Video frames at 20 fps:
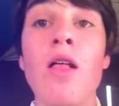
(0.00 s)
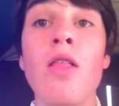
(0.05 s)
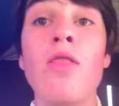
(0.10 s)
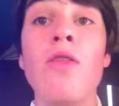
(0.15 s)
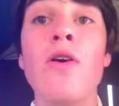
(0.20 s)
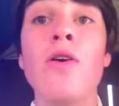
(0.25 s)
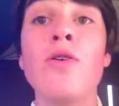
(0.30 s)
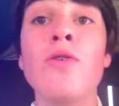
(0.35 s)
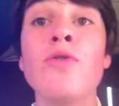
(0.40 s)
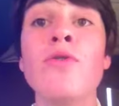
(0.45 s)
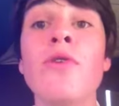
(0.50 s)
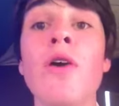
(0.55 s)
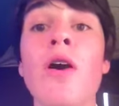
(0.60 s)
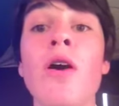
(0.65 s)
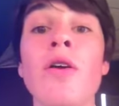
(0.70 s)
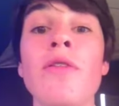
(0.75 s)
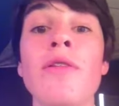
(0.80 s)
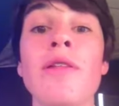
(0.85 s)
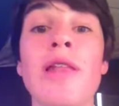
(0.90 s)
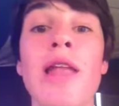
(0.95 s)
Those
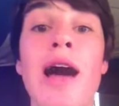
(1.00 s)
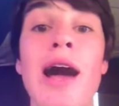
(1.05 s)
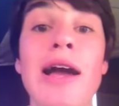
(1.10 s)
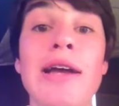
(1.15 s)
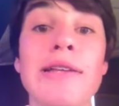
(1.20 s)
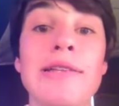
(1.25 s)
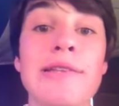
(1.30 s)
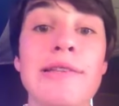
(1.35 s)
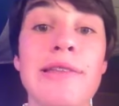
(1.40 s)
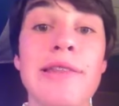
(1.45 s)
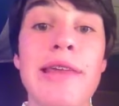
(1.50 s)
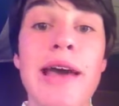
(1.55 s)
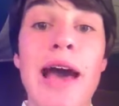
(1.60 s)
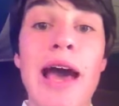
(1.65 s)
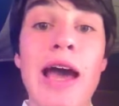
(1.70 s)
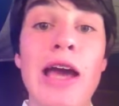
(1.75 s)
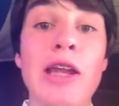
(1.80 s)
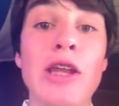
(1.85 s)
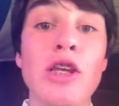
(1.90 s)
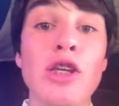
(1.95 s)
are the lines
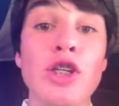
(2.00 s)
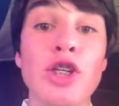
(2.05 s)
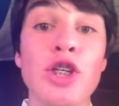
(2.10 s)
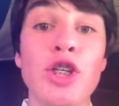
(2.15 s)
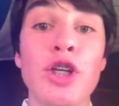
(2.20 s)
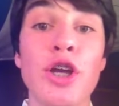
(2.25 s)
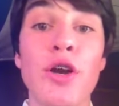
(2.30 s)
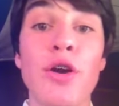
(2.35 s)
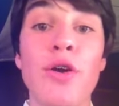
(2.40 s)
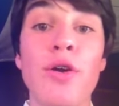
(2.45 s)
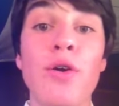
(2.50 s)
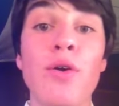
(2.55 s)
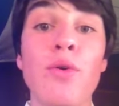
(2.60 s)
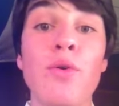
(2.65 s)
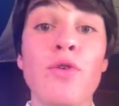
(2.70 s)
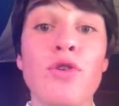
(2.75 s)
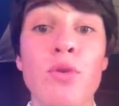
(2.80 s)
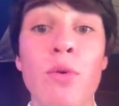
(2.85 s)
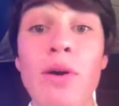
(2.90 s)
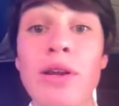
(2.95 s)
that
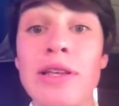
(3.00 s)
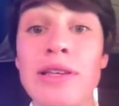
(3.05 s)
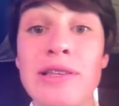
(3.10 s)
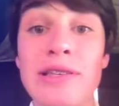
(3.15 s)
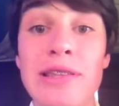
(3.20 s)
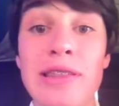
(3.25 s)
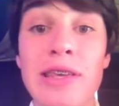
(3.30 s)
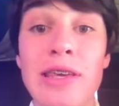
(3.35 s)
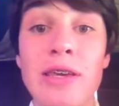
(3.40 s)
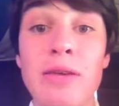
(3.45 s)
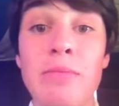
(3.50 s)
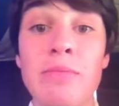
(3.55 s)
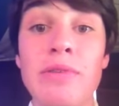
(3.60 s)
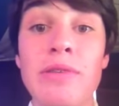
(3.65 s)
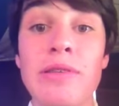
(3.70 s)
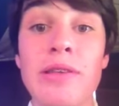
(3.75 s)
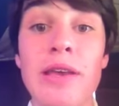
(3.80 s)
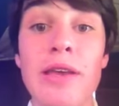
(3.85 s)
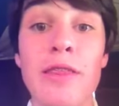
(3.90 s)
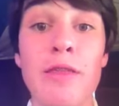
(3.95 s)
show 20s
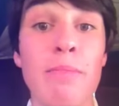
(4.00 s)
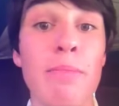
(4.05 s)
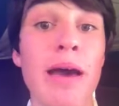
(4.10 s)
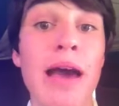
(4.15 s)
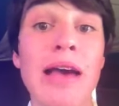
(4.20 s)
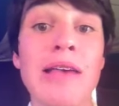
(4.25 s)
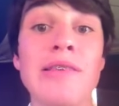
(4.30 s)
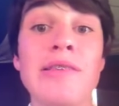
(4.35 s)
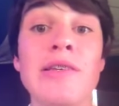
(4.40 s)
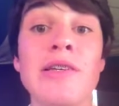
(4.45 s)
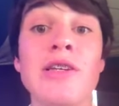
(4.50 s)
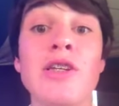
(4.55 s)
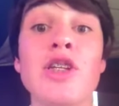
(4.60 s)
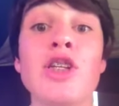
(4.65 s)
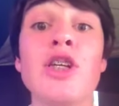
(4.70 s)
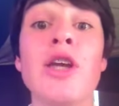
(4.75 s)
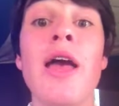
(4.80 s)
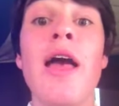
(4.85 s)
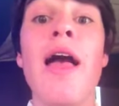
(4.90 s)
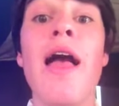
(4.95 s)
themes in the
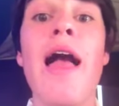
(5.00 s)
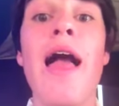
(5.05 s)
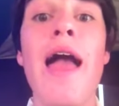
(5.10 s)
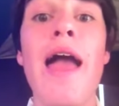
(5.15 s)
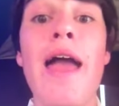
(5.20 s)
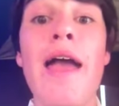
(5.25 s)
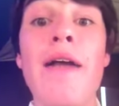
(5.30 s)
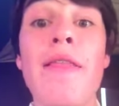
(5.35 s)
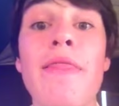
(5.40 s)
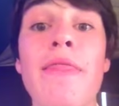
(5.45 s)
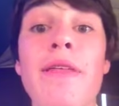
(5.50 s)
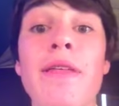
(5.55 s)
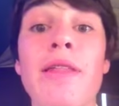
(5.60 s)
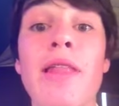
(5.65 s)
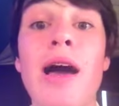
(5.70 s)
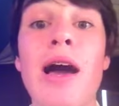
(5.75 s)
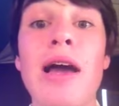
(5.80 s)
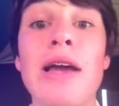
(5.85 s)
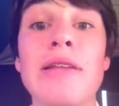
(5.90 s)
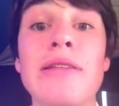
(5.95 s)
passage, and the
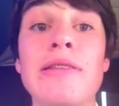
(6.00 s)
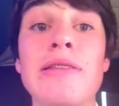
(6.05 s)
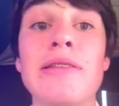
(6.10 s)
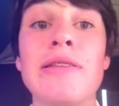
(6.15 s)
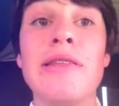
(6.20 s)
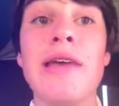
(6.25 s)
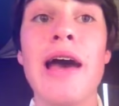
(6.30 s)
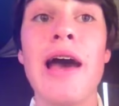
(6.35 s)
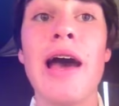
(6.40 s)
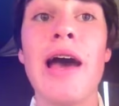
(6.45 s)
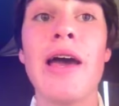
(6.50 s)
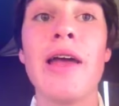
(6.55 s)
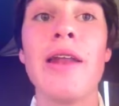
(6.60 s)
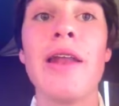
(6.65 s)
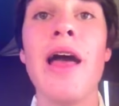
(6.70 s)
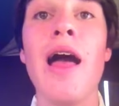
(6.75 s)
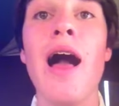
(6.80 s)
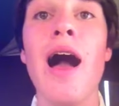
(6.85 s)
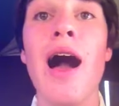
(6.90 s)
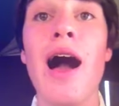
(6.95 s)
lines that
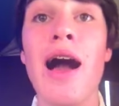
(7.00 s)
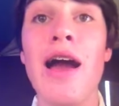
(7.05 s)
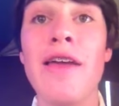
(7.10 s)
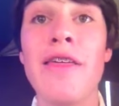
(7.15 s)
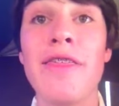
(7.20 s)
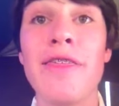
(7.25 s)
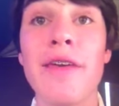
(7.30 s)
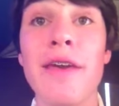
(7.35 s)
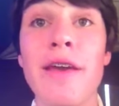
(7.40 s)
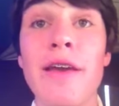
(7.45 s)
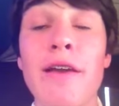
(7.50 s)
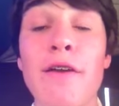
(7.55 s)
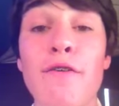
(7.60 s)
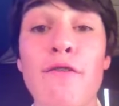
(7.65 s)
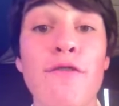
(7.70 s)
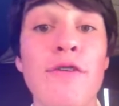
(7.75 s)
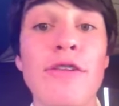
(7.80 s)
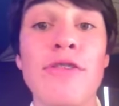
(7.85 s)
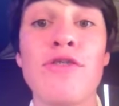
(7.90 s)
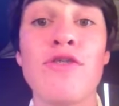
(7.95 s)
I think
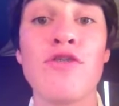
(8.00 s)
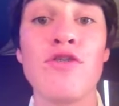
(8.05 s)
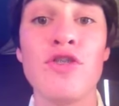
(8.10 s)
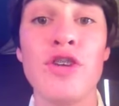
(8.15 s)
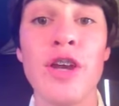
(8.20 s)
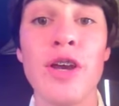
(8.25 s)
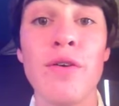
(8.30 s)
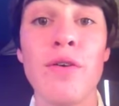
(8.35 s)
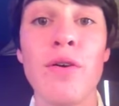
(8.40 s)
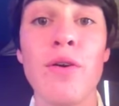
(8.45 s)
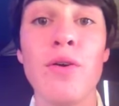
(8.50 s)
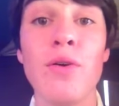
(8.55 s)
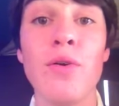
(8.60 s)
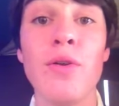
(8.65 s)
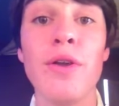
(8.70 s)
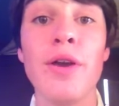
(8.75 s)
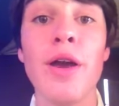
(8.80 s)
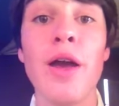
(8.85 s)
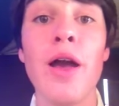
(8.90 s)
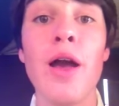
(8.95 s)

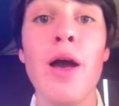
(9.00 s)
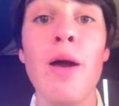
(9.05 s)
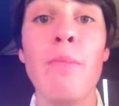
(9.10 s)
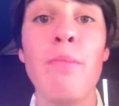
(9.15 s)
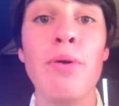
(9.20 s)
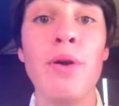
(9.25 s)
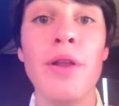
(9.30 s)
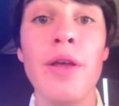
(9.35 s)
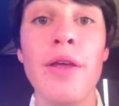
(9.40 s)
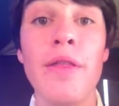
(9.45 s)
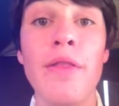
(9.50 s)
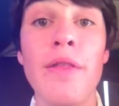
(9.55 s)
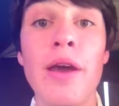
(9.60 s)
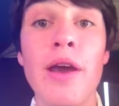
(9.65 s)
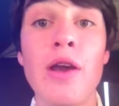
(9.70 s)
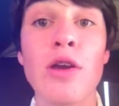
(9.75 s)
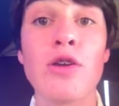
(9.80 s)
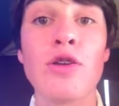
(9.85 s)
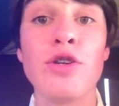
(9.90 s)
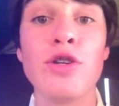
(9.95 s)
Fitzgerald put in
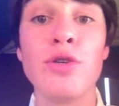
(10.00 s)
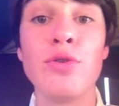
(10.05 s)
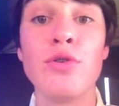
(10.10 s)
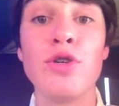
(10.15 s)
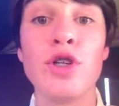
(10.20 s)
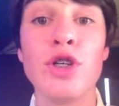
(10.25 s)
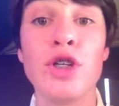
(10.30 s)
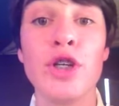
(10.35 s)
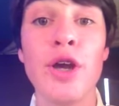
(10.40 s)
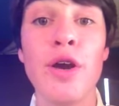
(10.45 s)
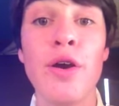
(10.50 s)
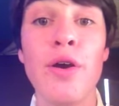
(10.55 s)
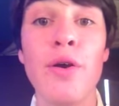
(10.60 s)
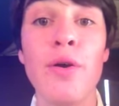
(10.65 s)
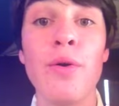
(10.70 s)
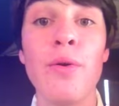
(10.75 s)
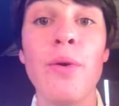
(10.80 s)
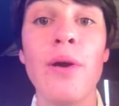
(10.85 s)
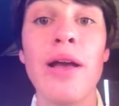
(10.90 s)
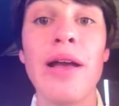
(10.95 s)
there to
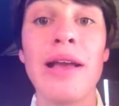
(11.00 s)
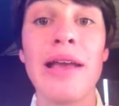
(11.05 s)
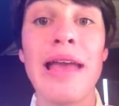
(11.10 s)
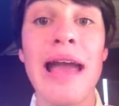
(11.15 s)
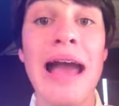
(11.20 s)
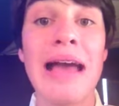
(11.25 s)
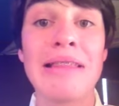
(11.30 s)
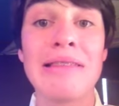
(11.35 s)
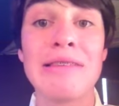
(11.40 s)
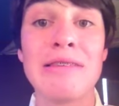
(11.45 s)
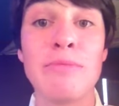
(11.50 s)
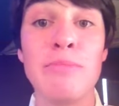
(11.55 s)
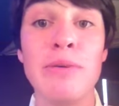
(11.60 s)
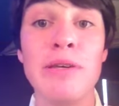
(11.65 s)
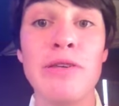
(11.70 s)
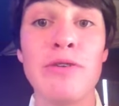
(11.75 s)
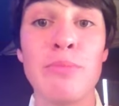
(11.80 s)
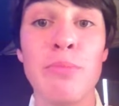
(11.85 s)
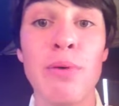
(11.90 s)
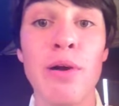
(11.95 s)
show
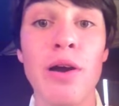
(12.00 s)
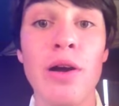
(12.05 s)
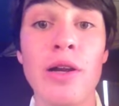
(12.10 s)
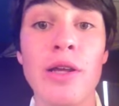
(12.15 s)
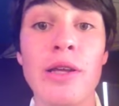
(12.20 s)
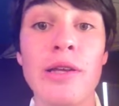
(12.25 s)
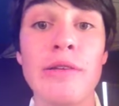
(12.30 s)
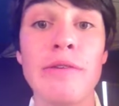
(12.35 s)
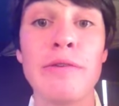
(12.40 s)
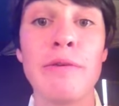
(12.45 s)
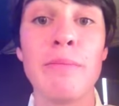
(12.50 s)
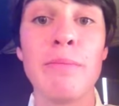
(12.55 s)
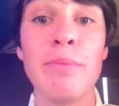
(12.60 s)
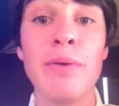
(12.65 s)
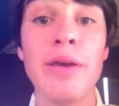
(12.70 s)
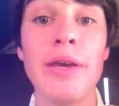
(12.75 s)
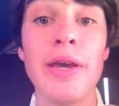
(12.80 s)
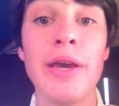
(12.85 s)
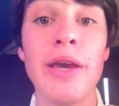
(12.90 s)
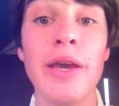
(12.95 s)
Gatsby's parties
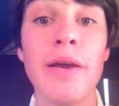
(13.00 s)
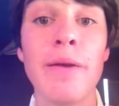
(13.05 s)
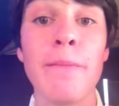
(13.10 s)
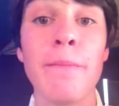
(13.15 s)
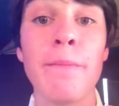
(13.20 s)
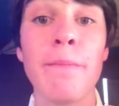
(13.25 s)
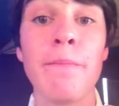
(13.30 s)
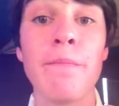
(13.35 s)
being